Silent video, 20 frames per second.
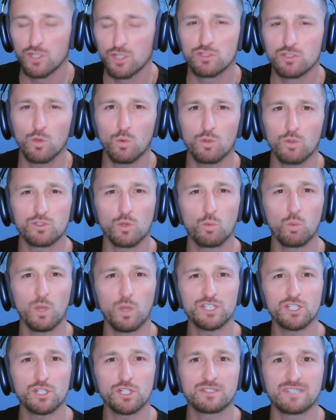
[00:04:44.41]
So
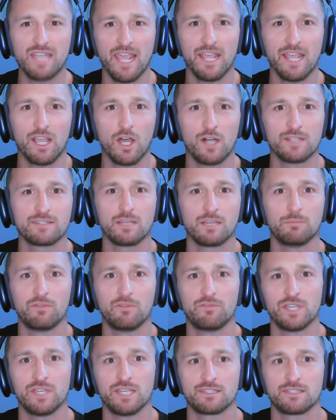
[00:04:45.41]
what's your take on some
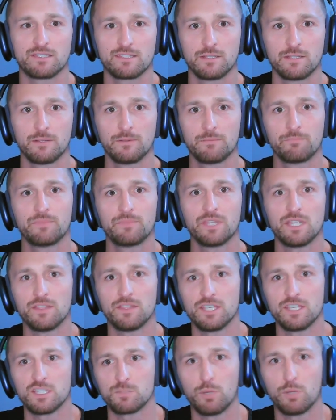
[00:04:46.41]
of this
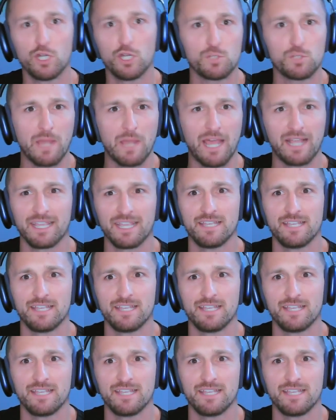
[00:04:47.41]
pushback?